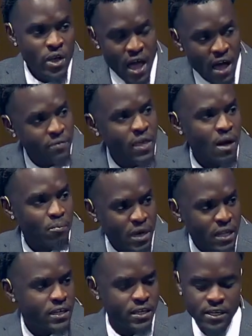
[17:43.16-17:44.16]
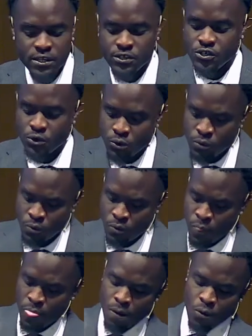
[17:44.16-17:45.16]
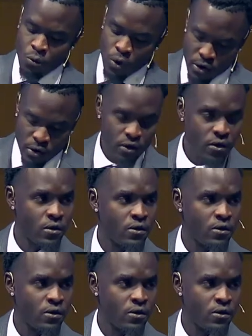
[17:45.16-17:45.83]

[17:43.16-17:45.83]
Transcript: have the ability to work.